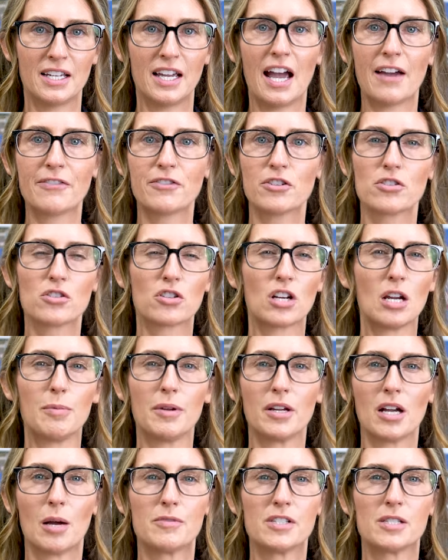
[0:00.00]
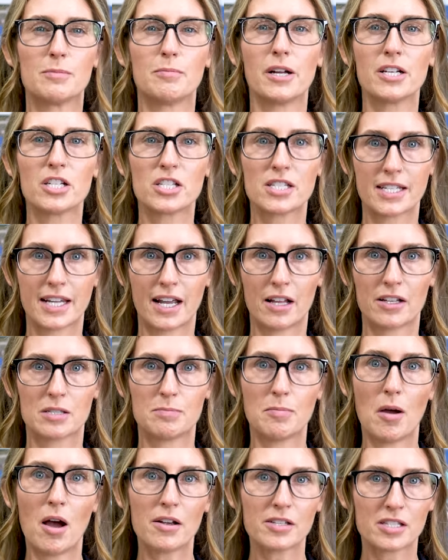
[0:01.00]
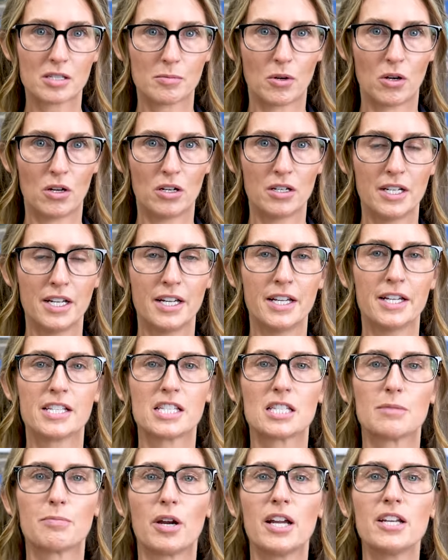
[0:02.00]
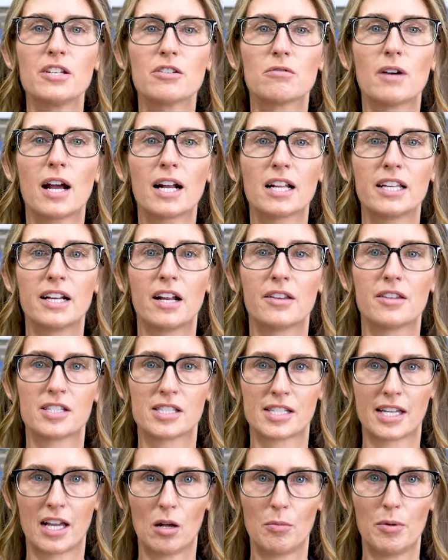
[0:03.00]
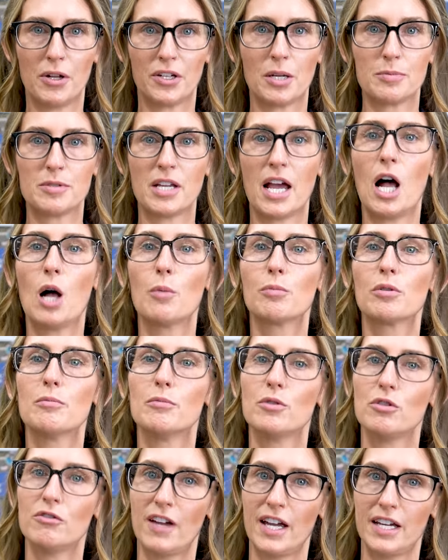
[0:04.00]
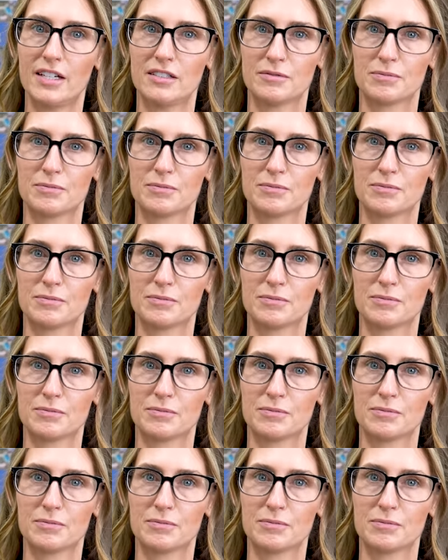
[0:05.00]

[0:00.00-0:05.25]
After scraping off as much scale as possible, spray directly on the scale buildup to help remove it.